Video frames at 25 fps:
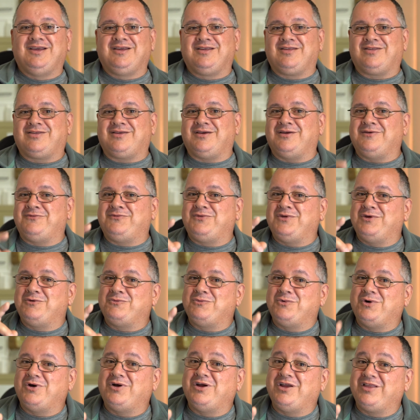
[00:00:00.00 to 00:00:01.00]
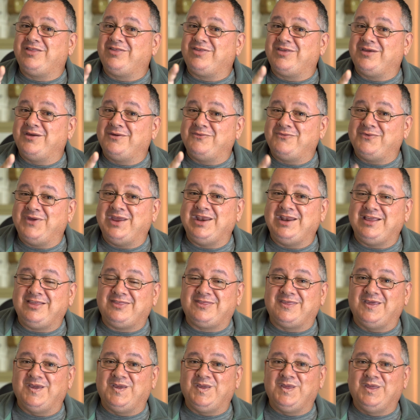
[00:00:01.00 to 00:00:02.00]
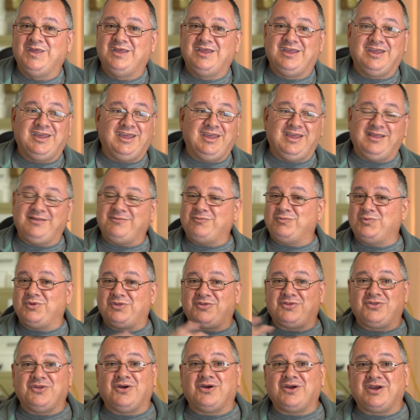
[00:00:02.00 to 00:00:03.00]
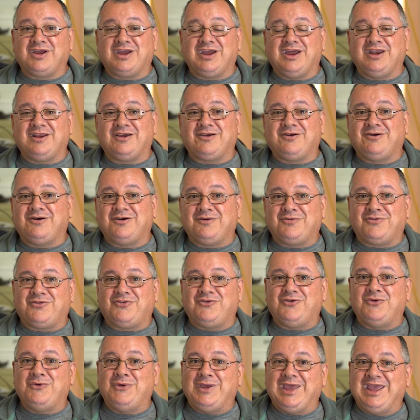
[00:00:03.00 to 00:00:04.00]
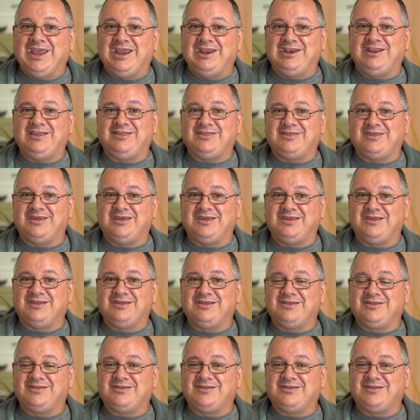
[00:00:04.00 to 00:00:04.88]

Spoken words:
So if you're wired, so if anything, it's not going to cost you anything.